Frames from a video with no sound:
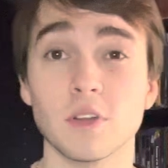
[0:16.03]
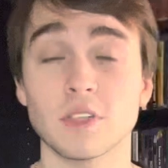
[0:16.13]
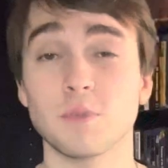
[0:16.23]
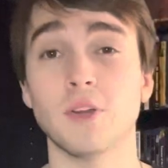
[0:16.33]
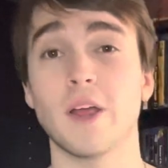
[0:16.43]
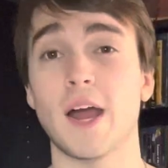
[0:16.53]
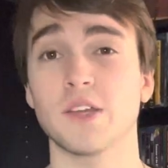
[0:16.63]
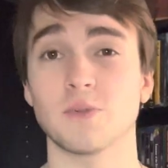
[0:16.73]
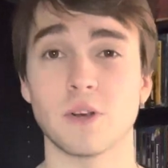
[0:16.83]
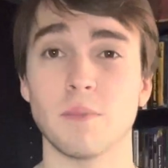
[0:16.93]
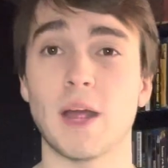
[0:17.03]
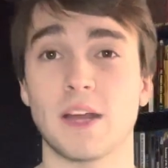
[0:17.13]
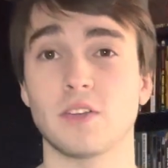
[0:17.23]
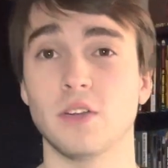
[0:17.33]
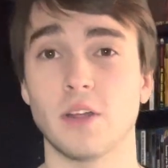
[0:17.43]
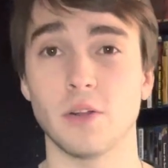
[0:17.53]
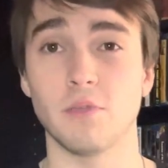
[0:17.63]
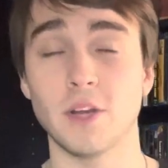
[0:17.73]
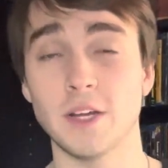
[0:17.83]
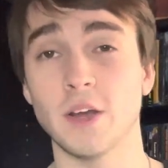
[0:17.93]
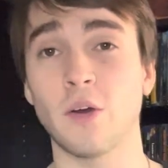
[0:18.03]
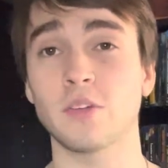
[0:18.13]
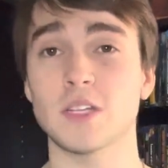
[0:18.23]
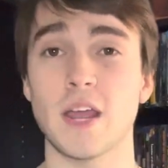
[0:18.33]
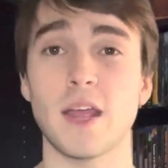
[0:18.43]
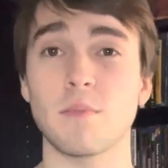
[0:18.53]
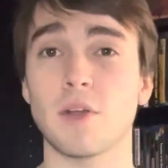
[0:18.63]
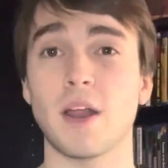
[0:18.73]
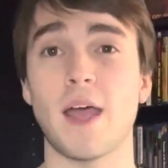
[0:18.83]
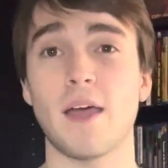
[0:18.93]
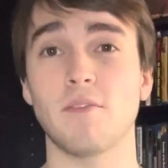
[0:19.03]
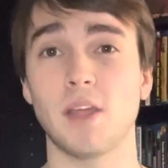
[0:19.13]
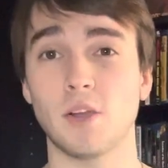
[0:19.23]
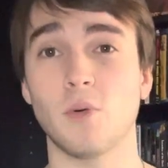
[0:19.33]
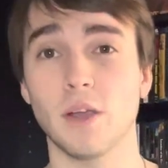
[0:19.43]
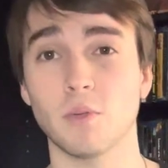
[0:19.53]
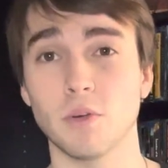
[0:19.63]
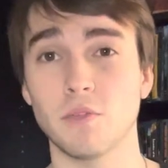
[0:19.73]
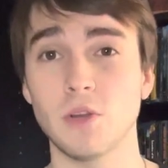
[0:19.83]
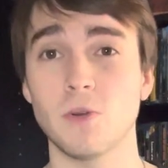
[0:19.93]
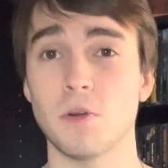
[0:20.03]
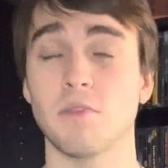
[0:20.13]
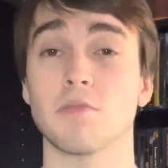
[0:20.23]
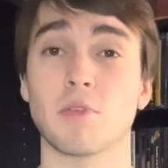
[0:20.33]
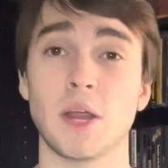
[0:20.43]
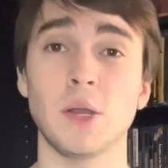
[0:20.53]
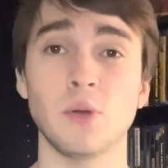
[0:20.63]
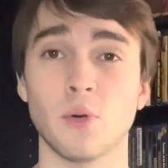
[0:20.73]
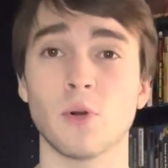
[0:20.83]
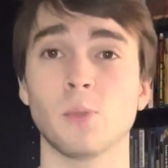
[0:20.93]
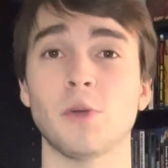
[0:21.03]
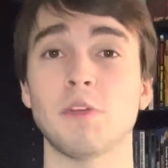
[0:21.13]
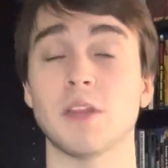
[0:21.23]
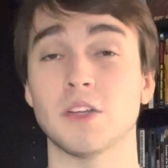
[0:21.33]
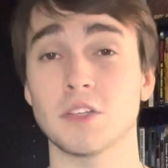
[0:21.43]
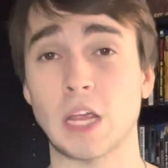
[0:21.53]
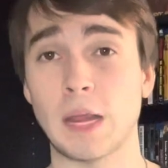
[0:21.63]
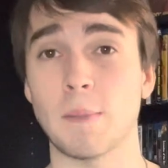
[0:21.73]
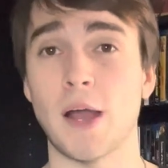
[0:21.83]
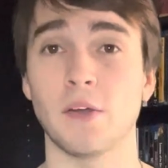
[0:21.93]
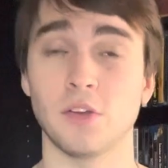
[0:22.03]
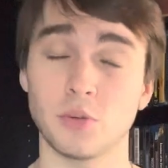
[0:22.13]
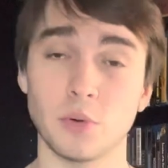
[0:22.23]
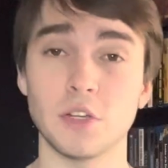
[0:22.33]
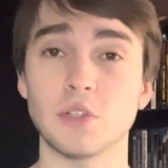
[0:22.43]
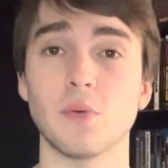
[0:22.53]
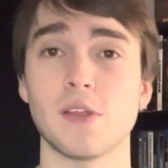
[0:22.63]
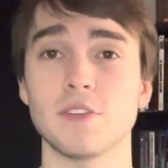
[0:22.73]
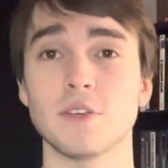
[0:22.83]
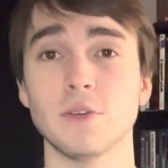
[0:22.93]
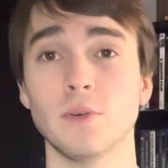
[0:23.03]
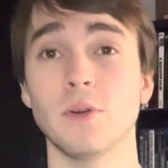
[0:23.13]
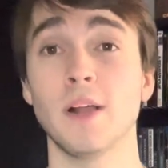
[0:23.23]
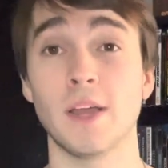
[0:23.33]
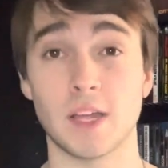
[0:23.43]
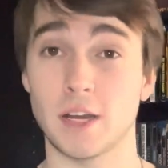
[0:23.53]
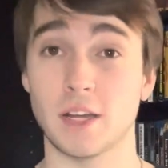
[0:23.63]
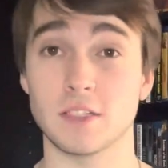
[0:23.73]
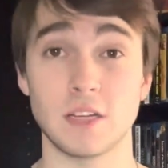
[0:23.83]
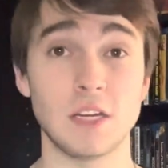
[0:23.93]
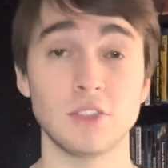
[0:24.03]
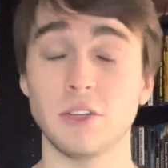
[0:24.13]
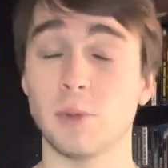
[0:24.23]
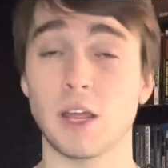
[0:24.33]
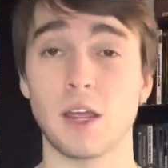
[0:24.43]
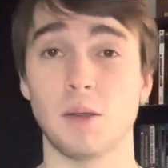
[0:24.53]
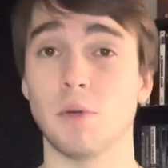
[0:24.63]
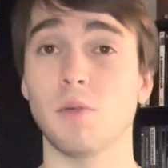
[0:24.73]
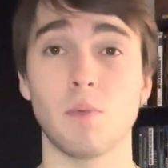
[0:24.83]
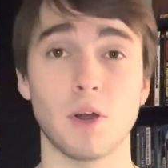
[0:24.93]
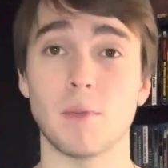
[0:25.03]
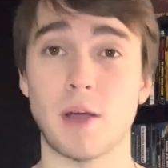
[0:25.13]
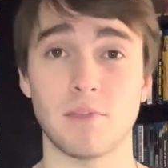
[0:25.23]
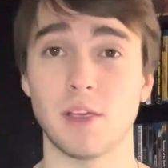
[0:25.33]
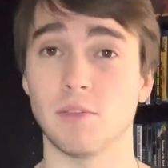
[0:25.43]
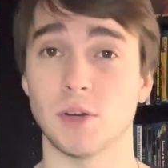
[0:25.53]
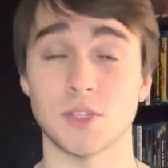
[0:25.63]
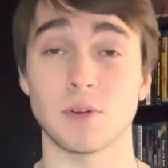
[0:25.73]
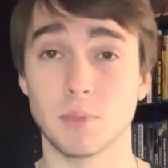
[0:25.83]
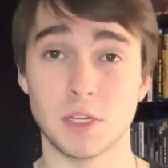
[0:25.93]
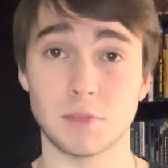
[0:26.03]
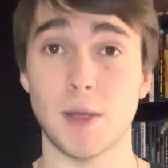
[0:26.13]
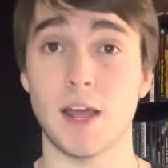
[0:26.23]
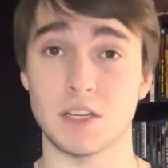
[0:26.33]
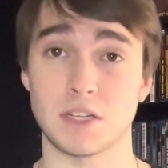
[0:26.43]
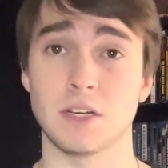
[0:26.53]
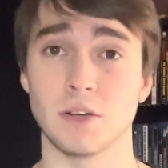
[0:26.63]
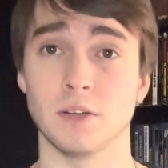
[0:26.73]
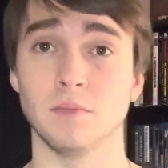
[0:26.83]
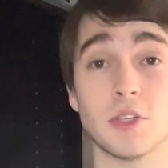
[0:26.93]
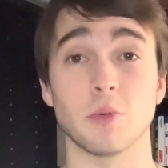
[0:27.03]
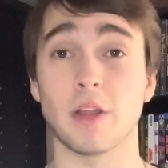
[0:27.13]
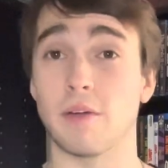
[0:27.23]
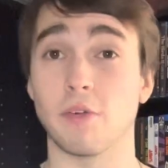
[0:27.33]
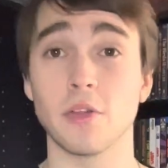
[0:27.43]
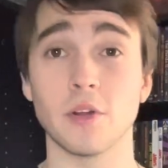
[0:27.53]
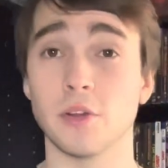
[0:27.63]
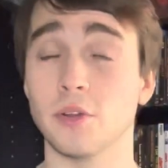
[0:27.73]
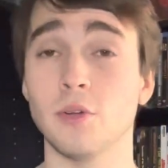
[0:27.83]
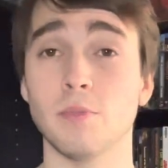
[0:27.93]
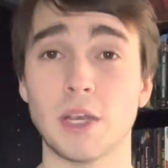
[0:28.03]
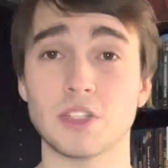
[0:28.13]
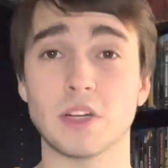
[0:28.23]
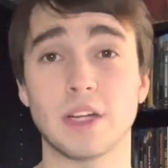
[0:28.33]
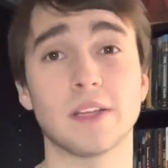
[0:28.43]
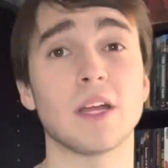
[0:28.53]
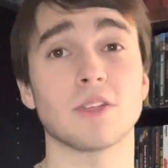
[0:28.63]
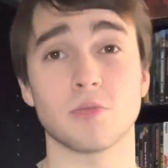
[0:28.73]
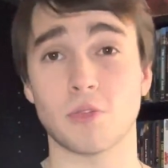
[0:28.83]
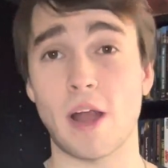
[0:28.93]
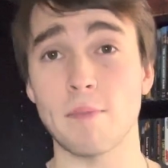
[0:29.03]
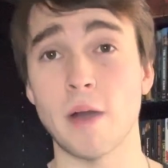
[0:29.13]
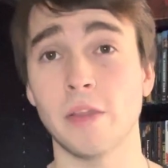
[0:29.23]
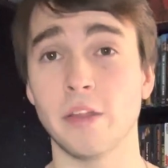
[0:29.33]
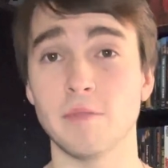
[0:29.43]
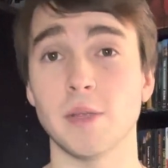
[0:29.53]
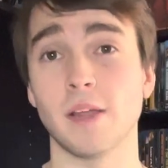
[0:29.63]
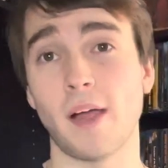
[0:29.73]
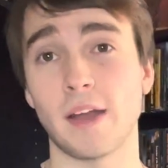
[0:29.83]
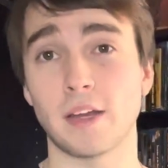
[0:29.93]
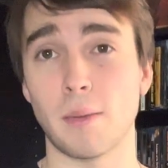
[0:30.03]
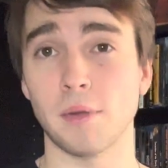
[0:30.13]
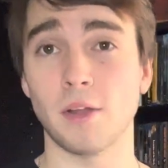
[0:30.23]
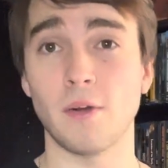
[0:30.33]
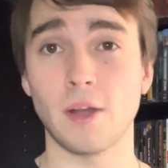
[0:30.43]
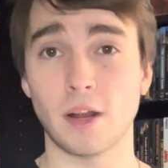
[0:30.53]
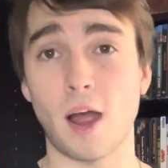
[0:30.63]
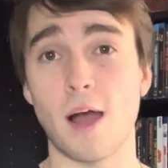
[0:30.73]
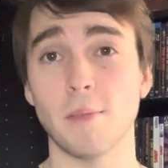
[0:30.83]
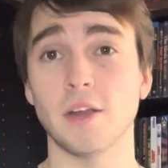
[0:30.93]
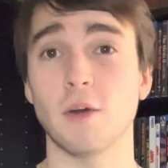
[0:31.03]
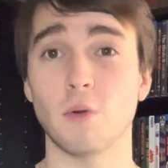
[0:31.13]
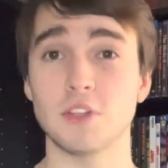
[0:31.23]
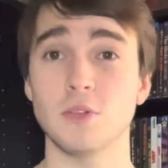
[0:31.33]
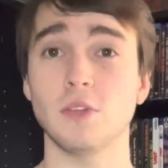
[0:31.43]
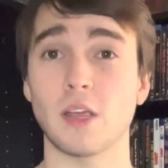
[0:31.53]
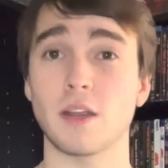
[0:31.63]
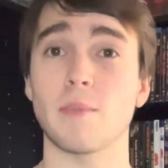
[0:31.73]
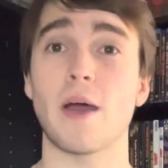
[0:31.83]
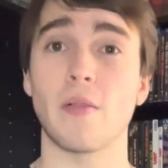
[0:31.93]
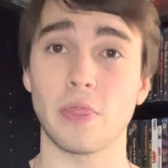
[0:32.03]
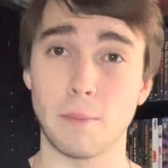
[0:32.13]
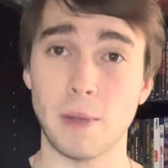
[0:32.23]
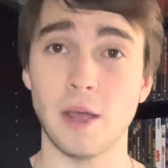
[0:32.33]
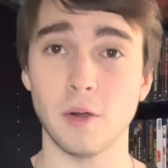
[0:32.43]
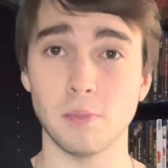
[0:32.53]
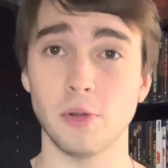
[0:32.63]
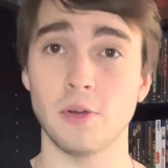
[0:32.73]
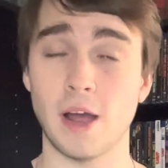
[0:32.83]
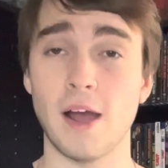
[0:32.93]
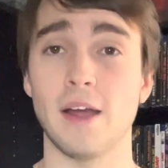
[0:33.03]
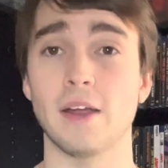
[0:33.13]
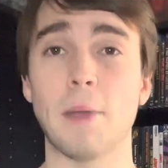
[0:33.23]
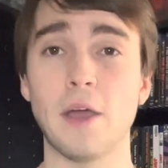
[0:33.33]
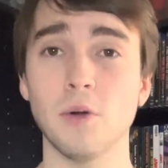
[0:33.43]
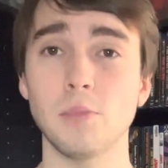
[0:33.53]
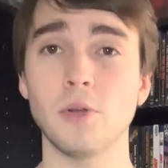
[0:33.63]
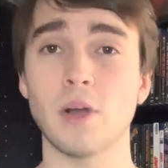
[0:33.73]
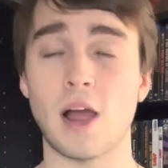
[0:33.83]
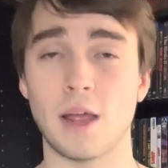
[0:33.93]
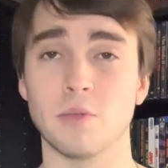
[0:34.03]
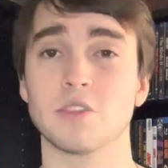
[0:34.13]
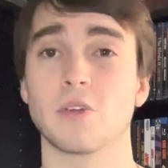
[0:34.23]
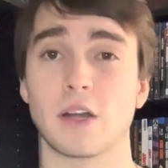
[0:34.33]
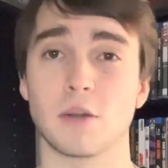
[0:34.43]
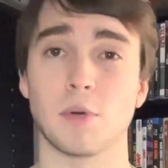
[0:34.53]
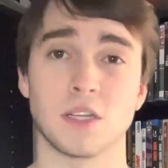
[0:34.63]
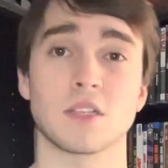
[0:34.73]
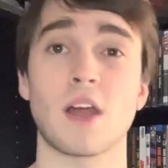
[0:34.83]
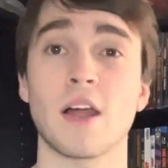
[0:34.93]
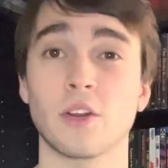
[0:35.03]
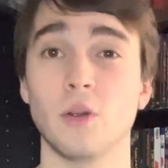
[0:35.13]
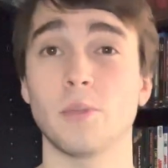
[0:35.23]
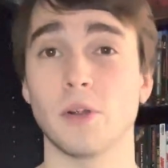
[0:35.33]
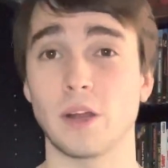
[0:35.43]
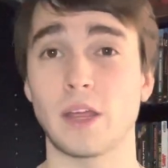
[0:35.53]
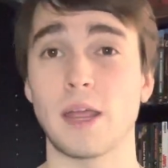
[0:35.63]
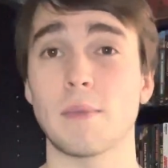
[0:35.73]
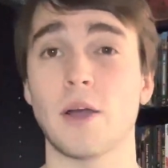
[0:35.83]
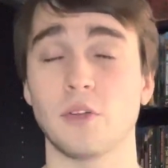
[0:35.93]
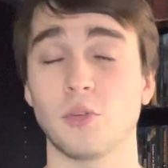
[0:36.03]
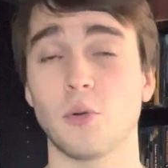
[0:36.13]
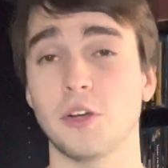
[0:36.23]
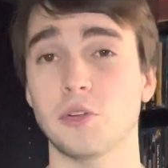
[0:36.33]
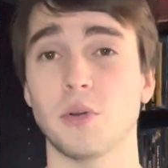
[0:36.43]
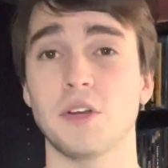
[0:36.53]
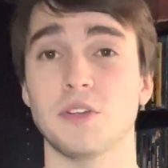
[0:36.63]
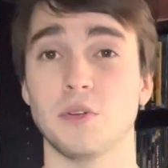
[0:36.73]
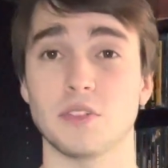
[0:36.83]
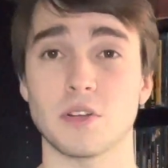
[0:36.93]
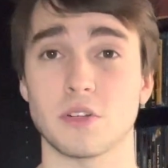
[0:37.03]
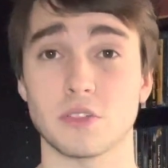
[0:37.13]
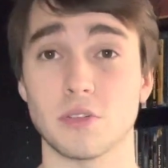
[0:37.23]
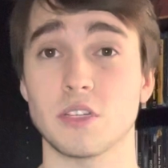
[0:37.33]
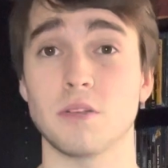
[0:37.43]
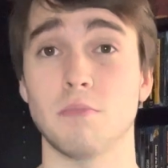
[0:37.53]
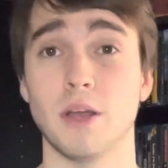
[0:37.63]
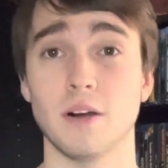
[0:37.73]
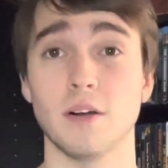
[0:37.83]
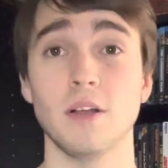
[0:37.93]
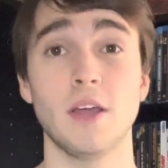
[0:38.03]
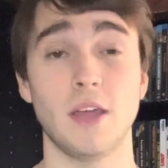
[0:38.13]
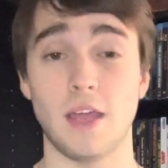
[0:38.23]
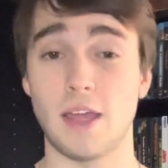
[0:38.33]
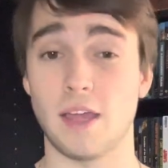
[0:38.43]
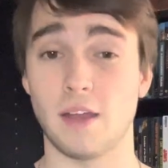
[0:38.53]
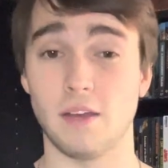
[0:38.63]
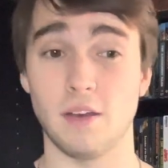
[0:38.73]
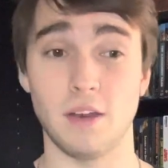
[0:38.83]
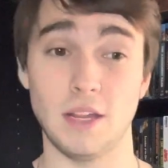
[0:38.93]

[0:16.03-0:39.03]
is up you guys? Welcome back to another video. Today I'm going to have a quick review of a brand new horror movie that just came out in 2022 and has easily became one of my favorites from this past year. So without further ado, make sure to hit that subscribe button, leave me a like down below, and comment on what you think about The Pale Blue Eye. Pale Blue Eye was directed by Scott Cooper and came out in 2022 and stars Christian Bale, and